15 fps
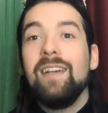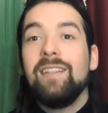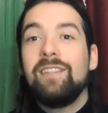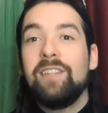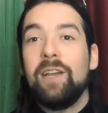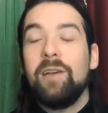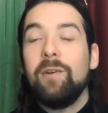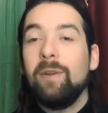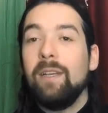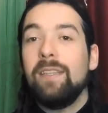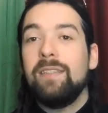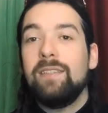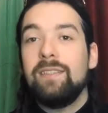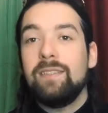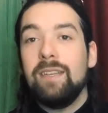So
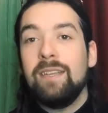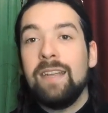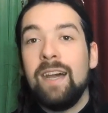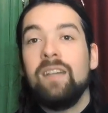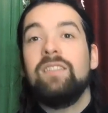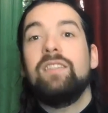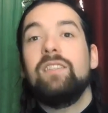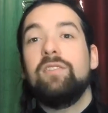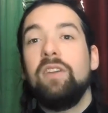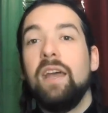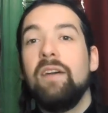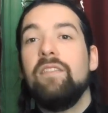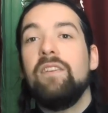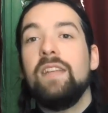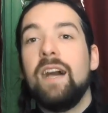it's nicer to
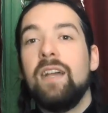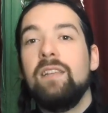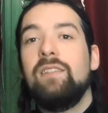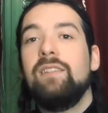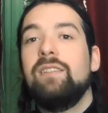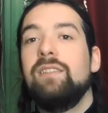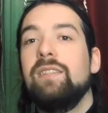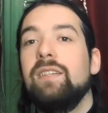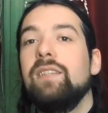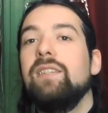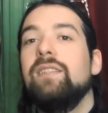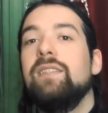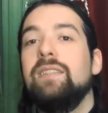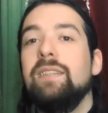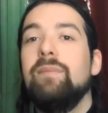have a nice
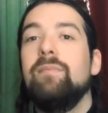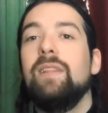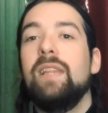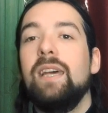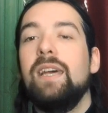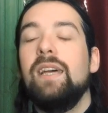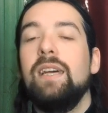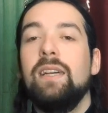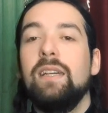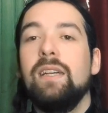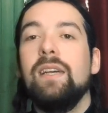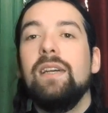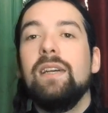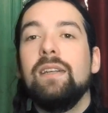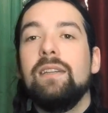sturdy seam there
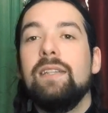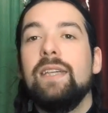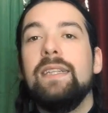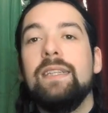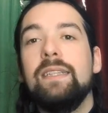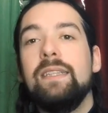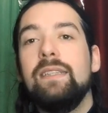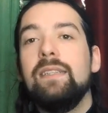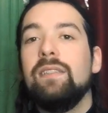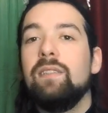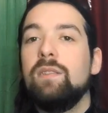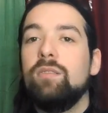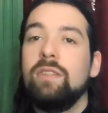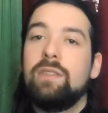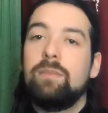than it is
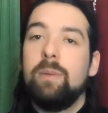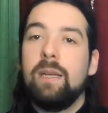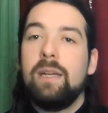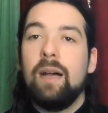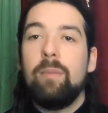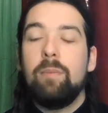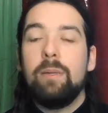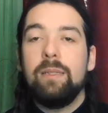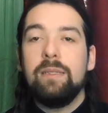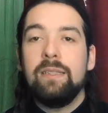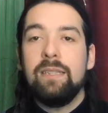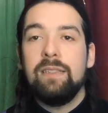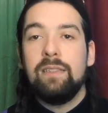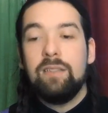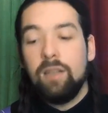to just pick up and
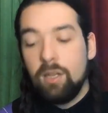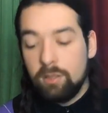knit.